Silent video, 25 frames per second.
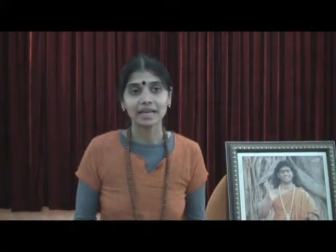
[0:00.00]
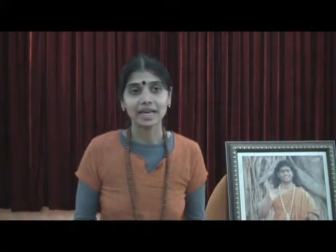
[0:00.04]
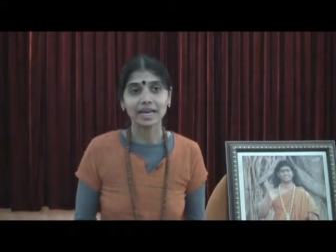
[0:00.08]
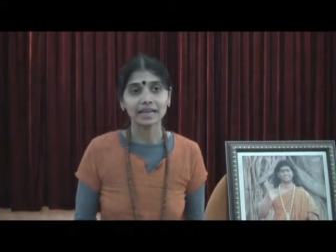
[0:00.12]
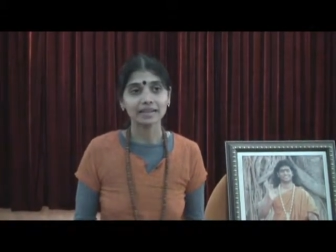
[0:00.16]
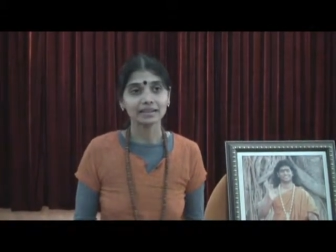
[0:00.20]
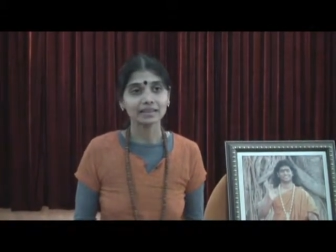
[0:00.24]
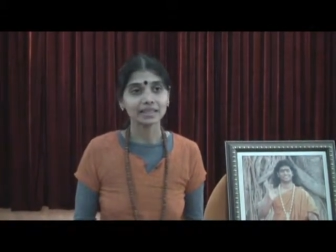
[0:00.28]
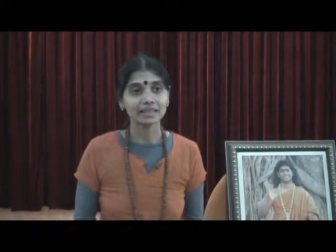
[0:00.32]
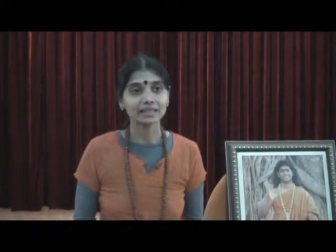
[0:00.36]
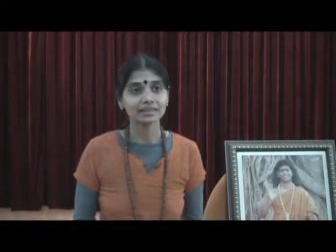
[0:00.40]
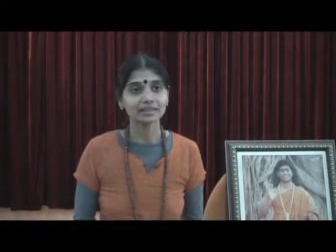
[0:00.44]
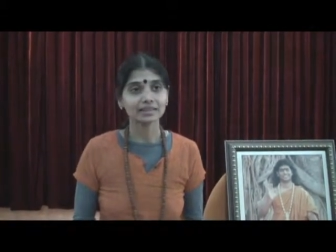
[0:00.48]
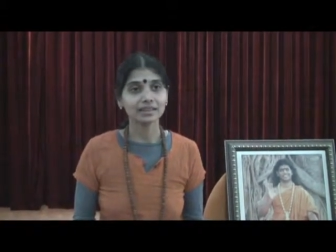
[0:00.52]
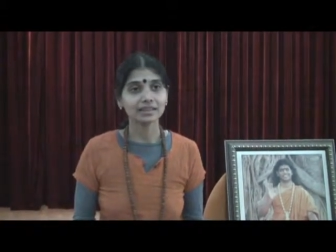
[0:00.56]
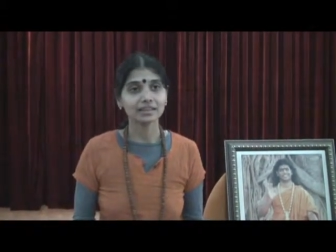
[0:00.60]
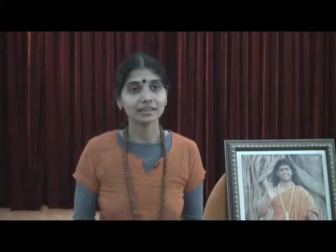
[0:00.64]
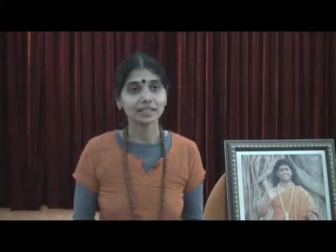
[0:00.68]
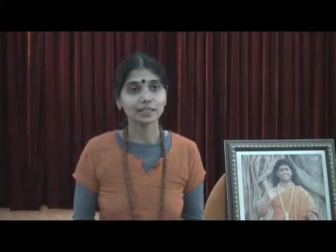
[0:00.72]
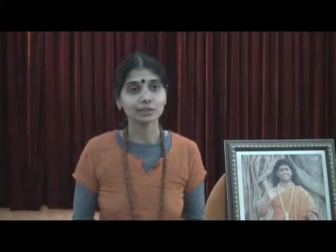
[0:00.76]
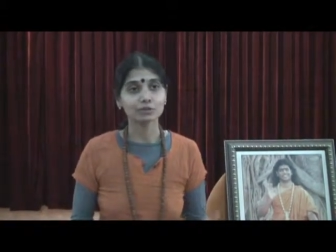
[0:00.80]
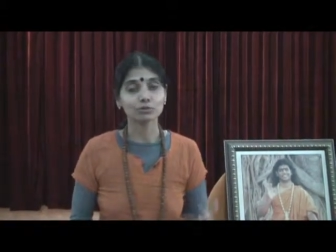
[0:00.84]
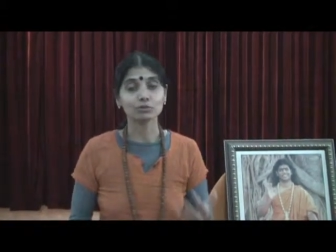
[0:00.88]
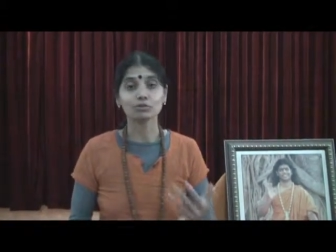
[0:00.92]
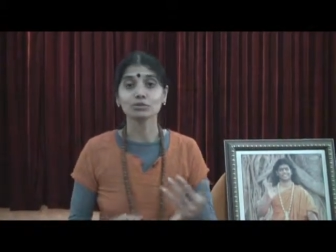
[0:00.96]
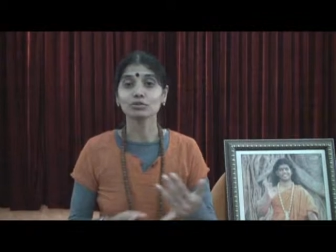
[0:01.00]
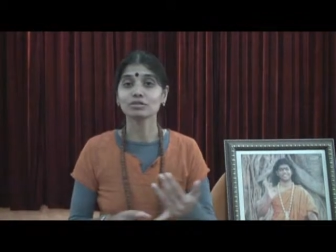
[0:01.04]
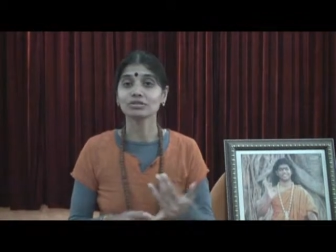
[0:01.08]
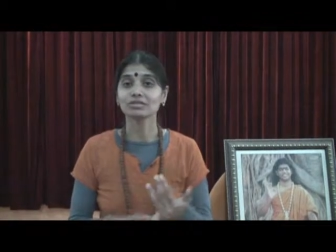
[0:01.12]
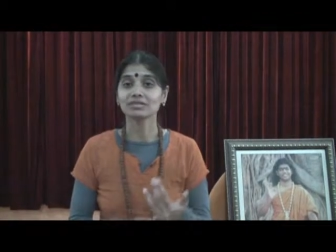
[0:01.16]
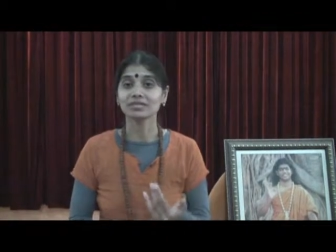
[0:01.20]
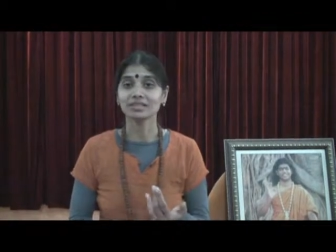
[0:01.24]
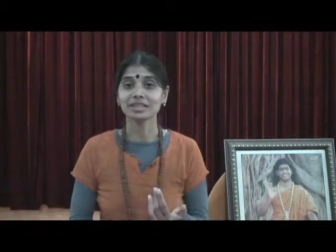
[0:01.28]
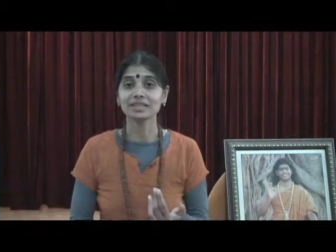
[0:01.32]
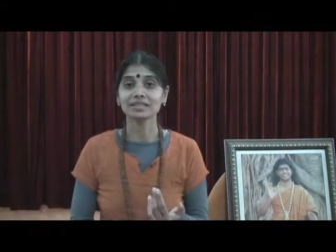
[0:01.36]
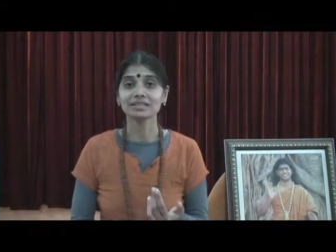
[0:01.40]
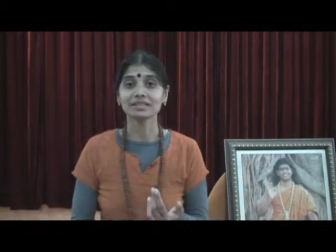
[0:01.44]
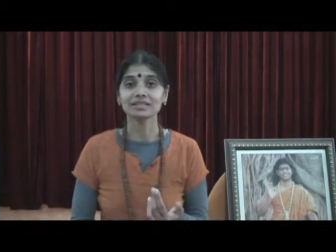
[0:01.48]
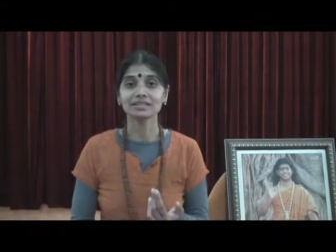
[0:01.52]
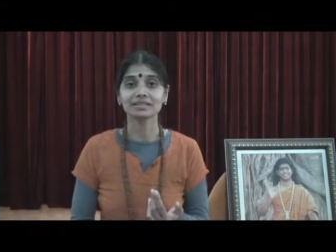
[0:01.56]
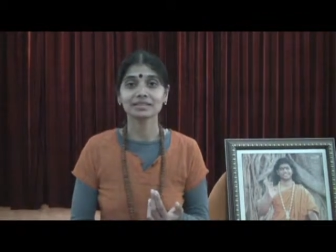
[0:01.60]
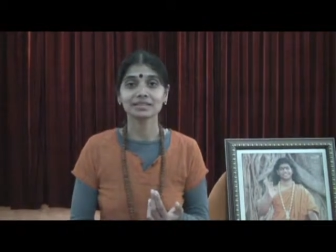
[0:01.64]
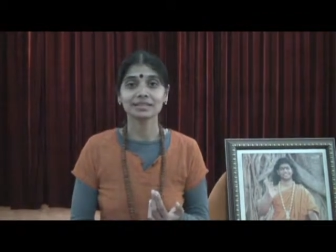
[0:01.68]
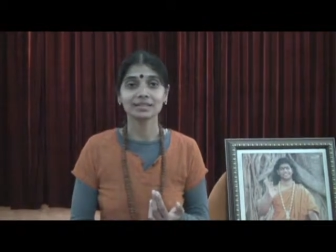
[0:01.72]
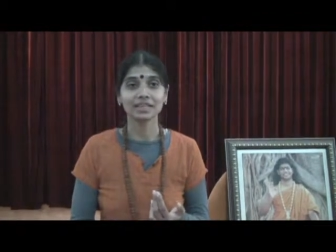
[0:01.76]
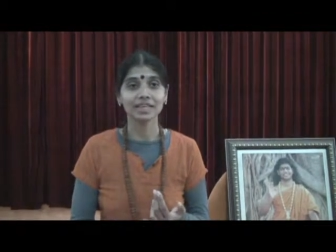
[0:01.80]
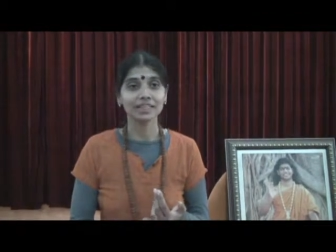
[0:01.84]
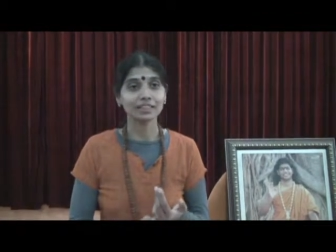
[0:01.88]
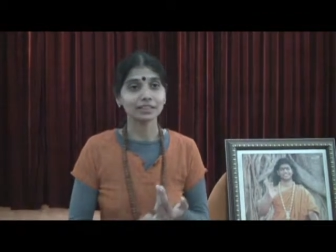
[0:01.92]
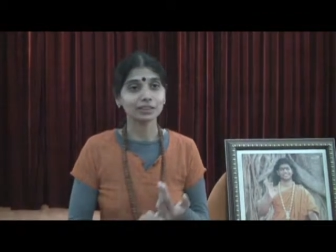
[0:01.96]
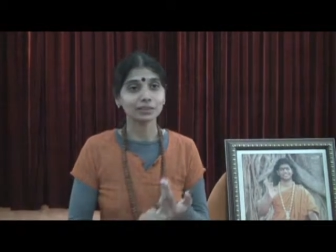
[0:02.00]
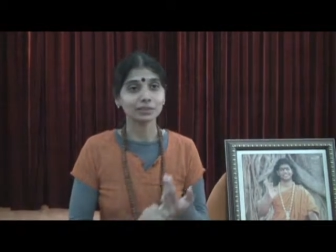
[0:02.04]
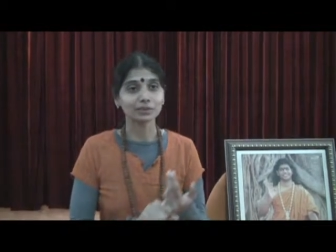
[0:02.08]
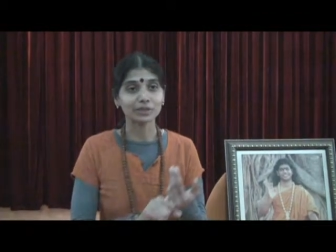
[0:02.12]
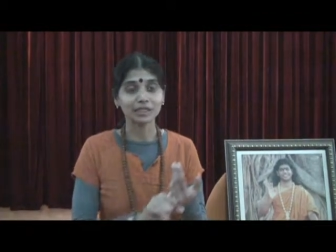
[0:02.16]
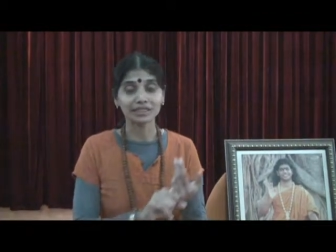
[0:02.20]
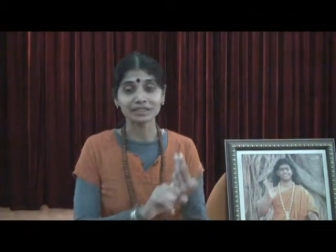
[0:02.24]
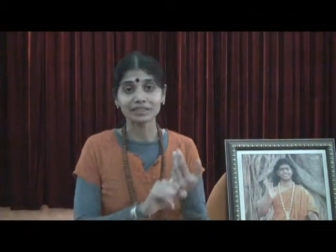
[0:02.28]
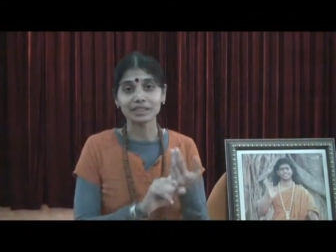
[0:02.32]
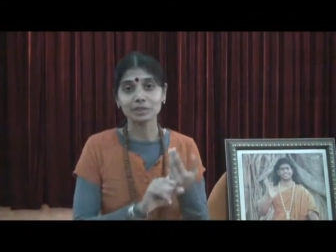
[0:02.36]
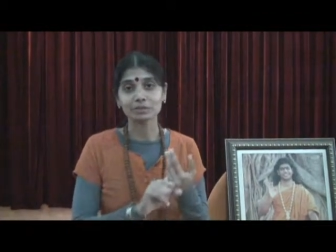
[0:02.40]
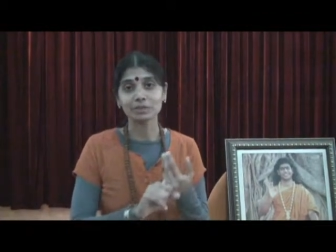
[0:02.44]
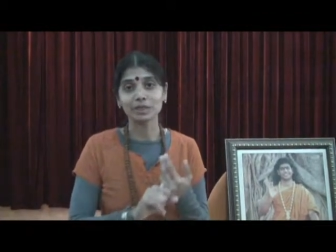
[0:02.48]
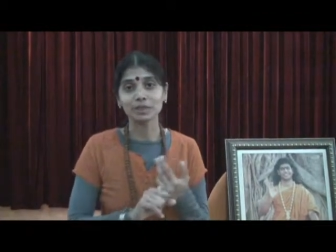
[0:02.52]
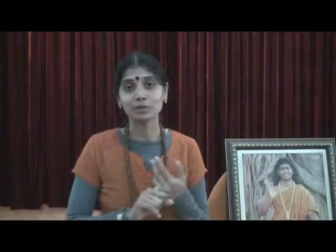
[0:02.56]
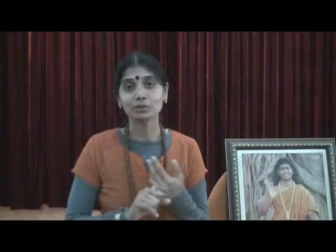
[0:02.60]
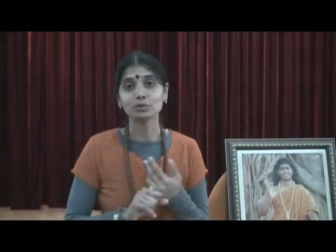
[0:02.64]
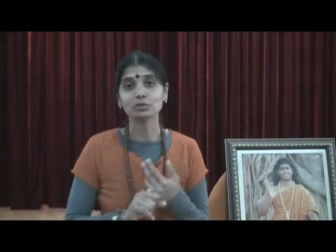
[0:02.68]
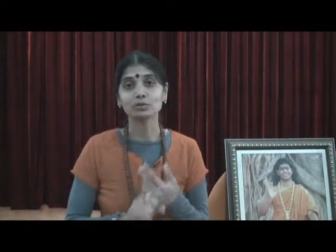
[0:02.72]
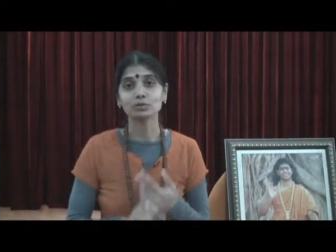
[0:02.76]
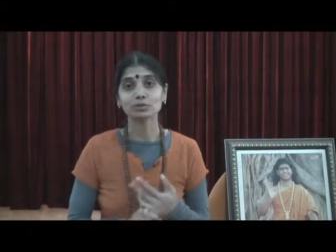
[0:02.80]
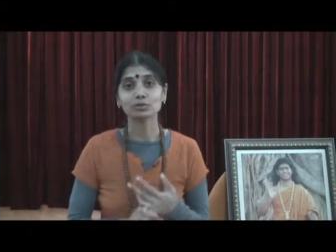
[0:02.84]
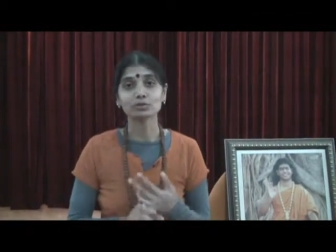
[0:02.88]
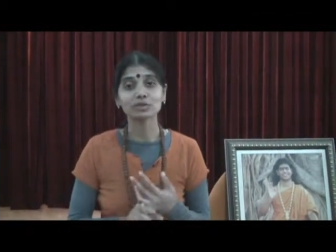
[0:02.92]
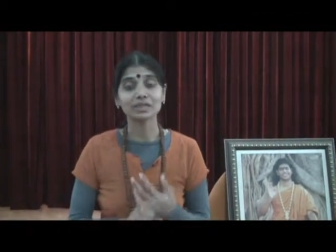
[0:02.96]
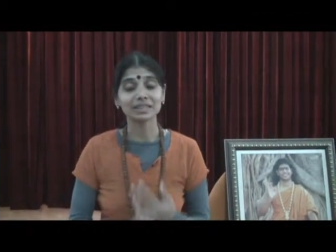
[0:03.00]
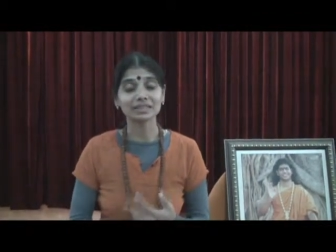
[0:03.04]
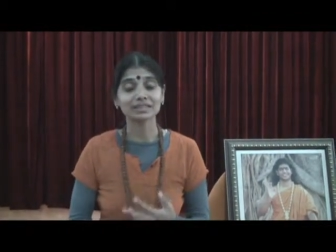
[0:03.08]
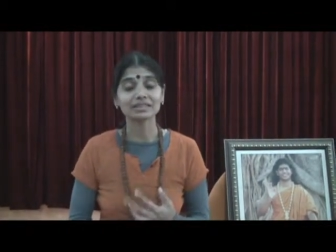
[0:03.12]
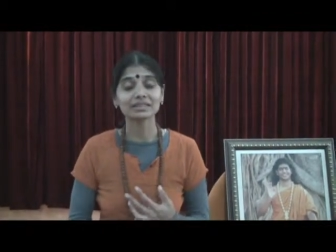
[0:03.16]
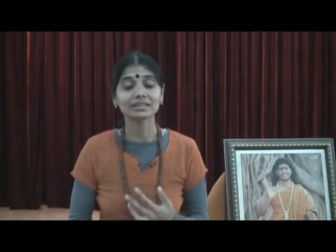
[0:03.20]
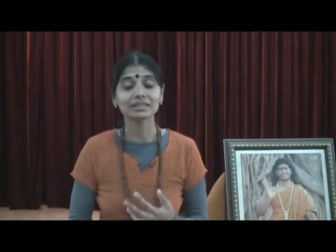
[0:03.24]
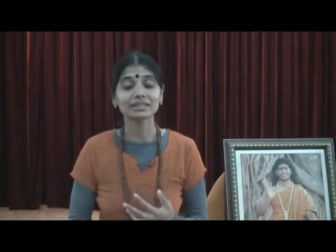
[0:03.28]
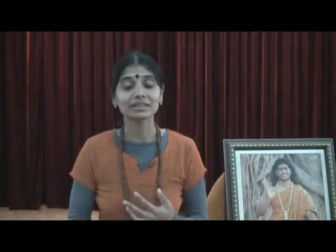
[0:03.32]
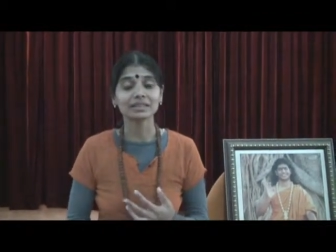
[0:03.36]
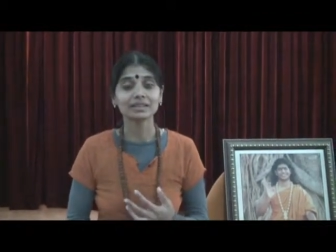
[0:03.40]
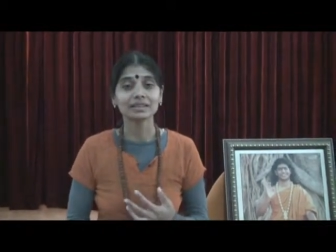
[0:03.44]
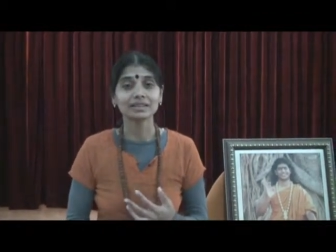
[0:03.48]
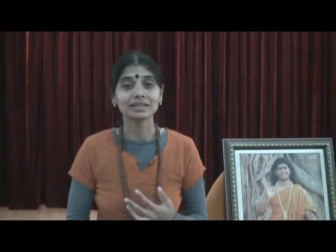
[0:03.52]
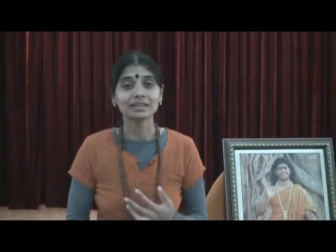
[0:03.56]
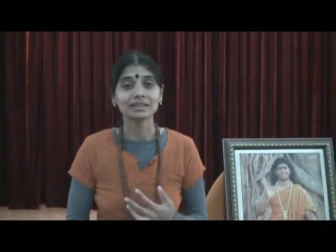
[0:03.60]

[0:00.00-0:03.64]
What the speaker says: And I see there is no stress. Right now I see my own two kids.